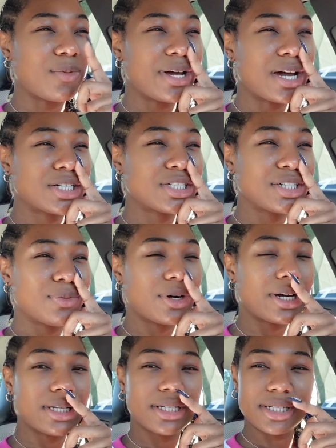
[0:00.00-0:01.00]
We actually were
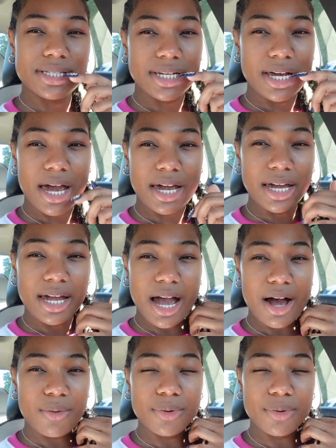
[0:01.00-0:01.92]
in DC hanging out.